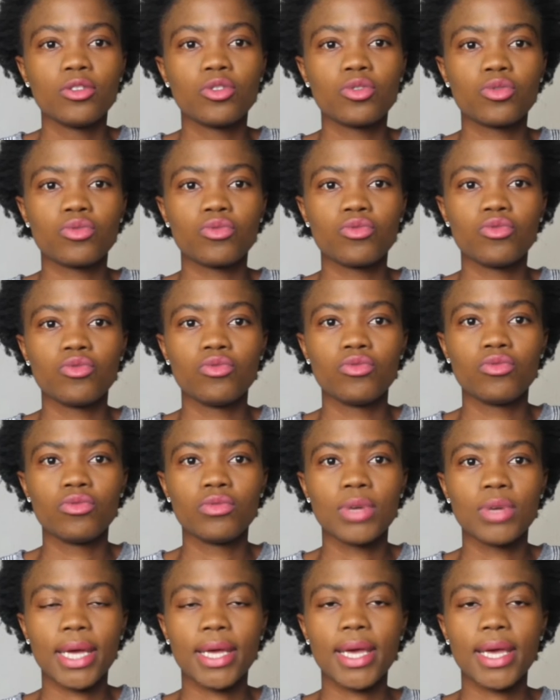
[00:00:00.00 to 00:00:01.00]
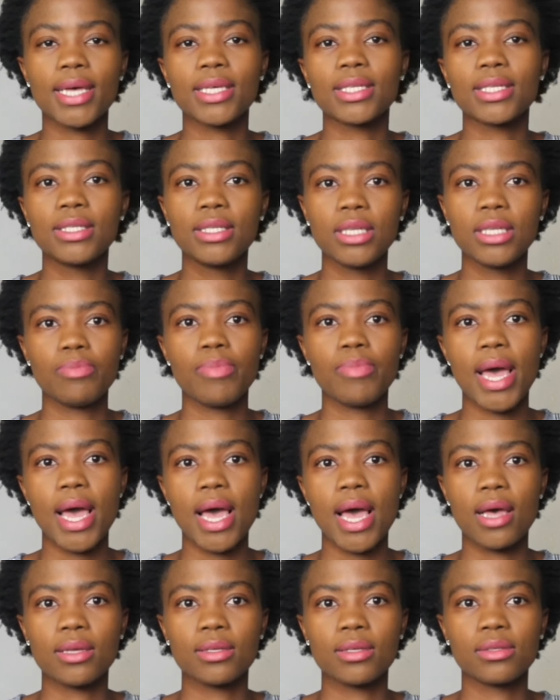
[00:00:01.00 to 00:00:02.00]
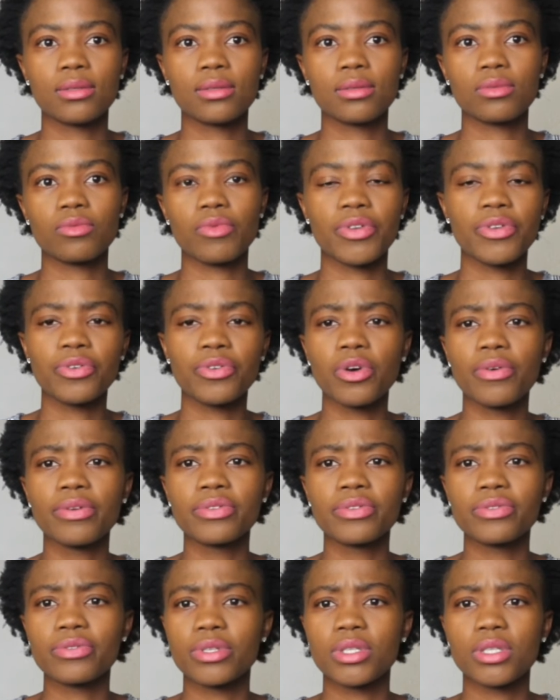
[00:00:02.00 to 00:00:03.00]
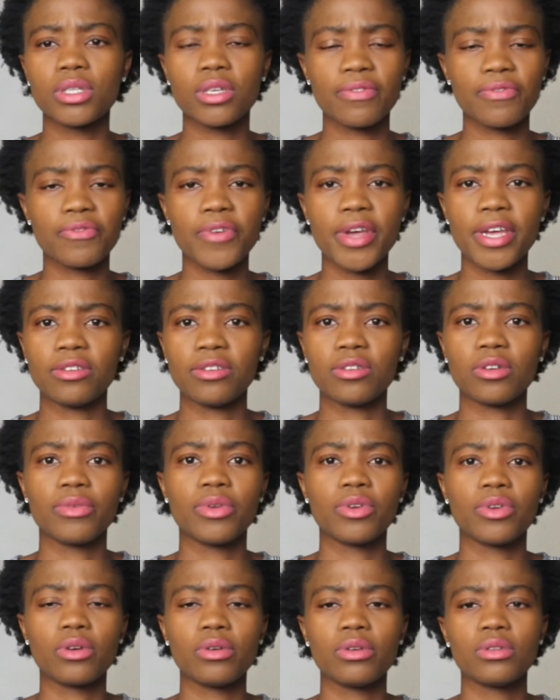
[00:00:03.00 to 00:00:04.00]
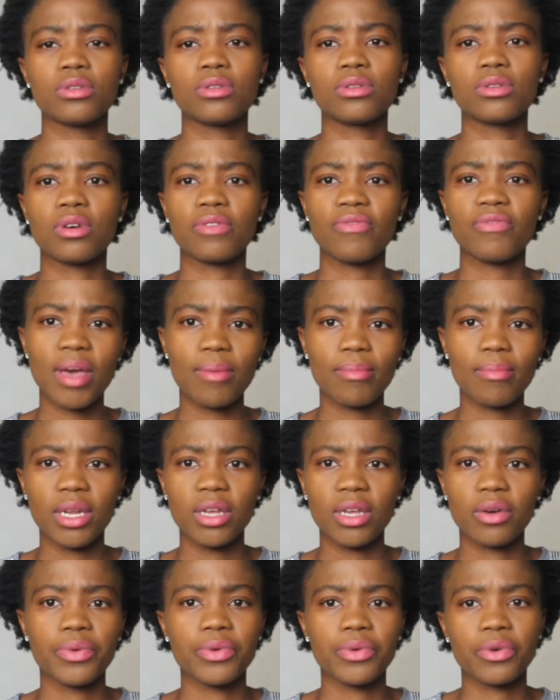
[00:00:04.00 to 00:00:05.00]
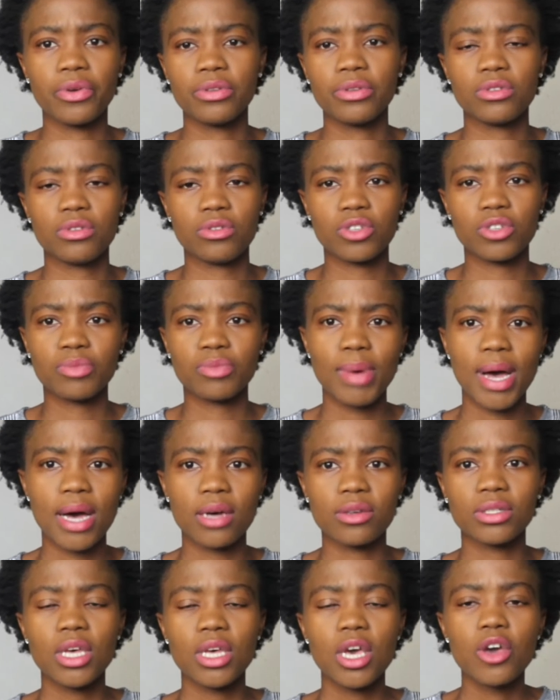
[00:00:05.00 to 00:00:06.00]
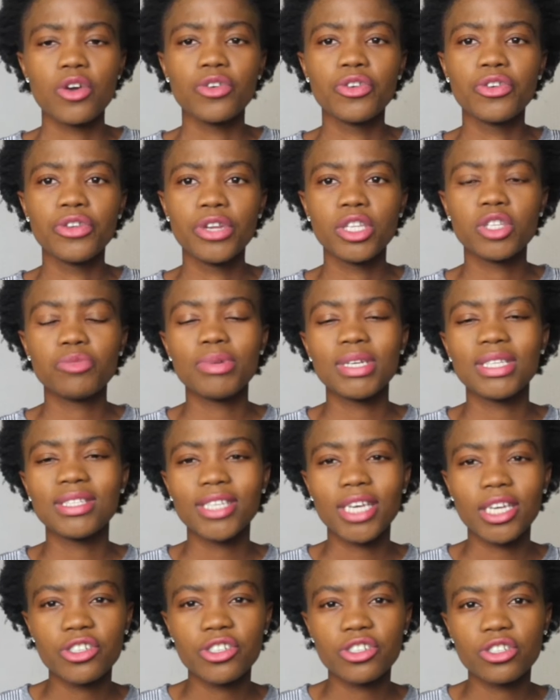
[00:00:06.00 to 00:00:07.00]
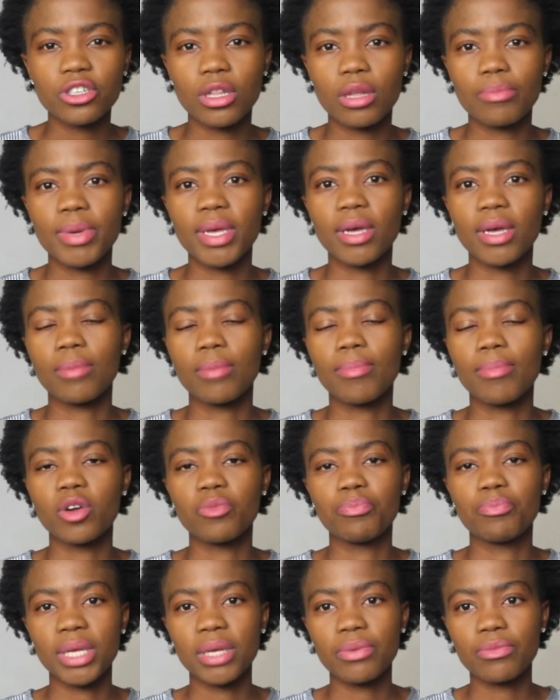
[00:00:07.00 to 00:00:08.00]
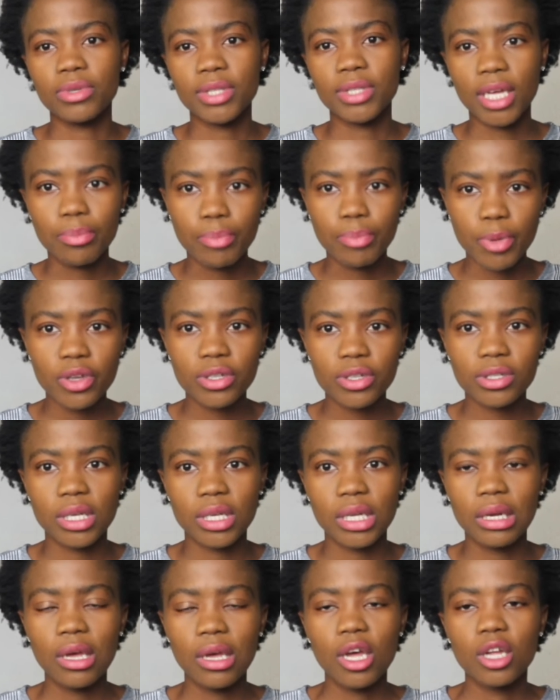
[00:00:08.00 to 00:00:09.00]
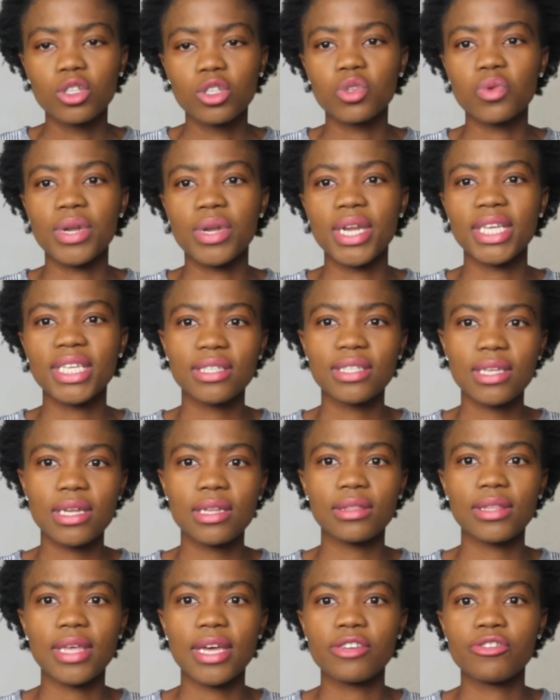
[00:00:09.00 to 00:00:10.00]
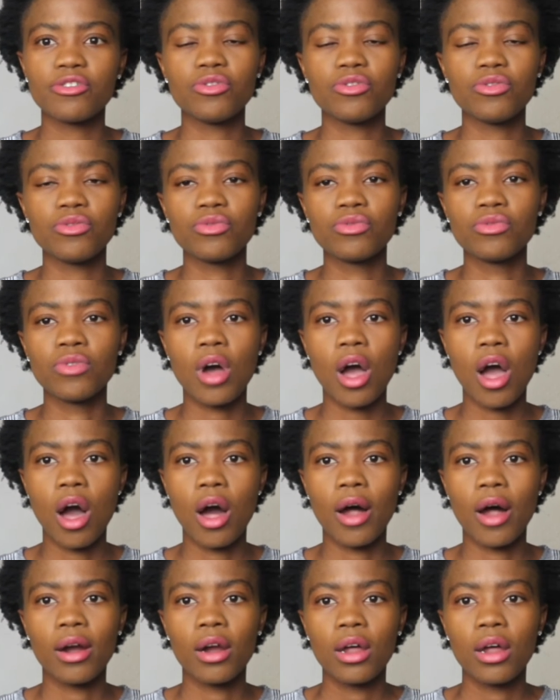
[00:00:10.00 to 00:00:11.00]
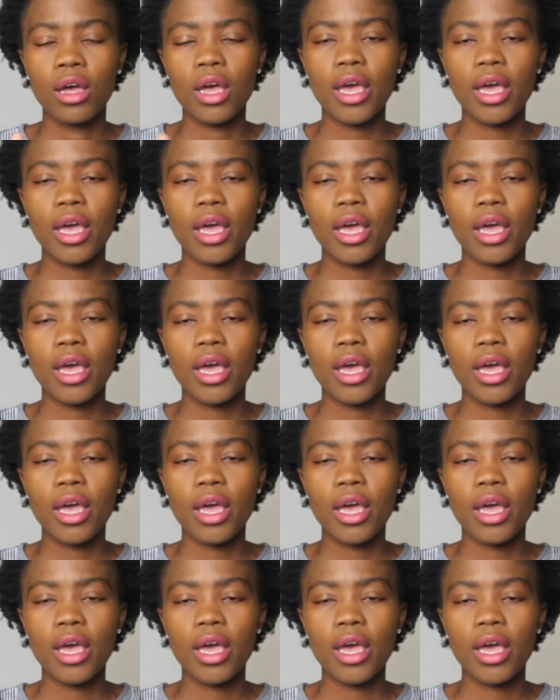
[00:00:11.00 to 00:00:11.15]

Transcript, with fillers: to like as deep as when you're going to see a friend or when you're going to see your family or when you're going to see your spouse you need to be intentional about being with that person to an extent that you are